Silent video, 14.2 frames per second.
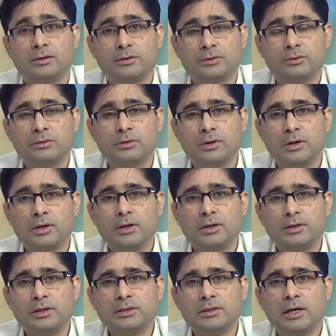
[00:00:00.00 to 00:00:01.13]
also.
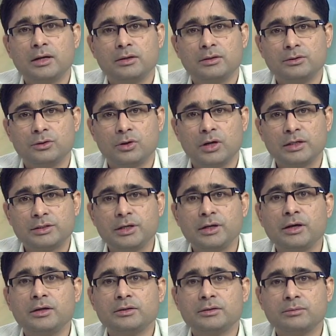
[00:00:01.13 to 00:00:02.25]
These are
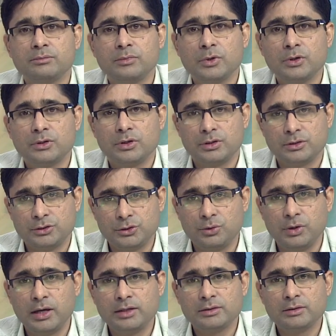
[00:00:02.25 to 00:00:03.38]
Zoroastrianism,
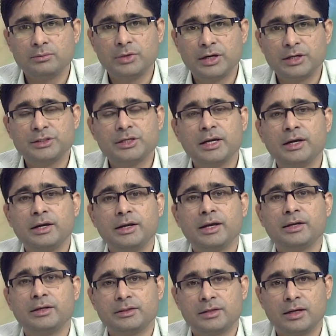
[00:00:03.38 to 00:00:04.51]
Judaism, Christianity,
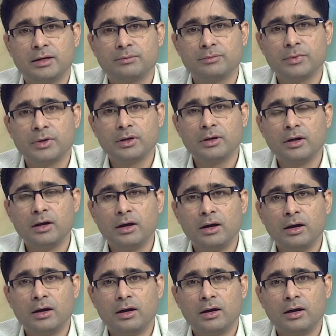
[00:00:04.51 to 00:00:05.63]
and Islam.
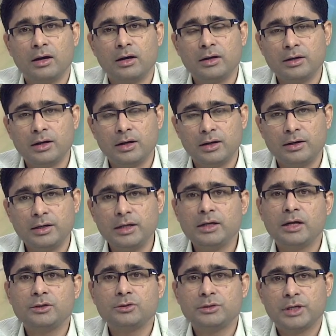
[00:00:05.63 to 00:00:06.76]
Uh,
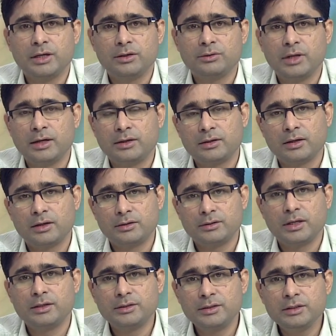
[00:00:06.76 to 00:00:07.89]
Nina to tell you that
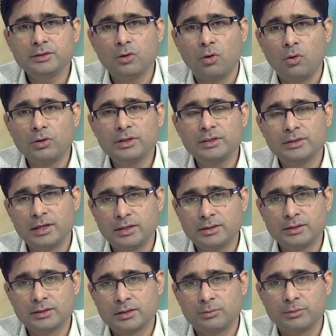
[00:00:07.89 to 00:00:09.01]
that these all these
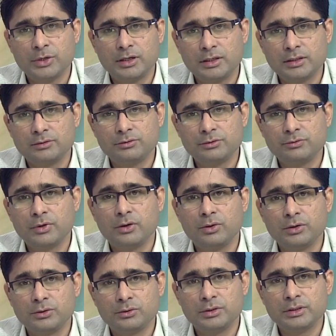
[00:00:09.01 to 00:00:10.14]
religious communities which we are
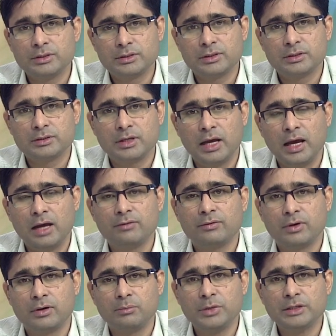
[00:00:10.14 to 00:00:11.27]
going to discuss have
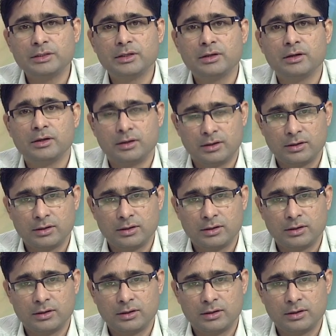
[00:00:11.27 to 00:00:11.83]
a major